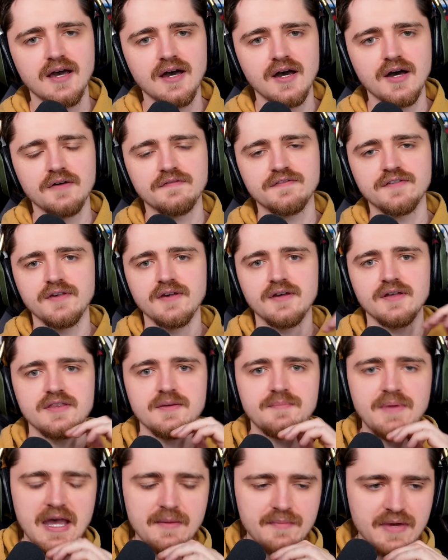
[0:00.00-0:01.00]
after
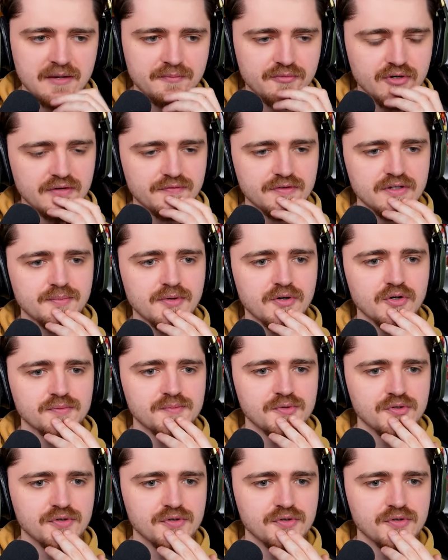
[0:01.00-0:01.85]
the Batman Brave and the Bold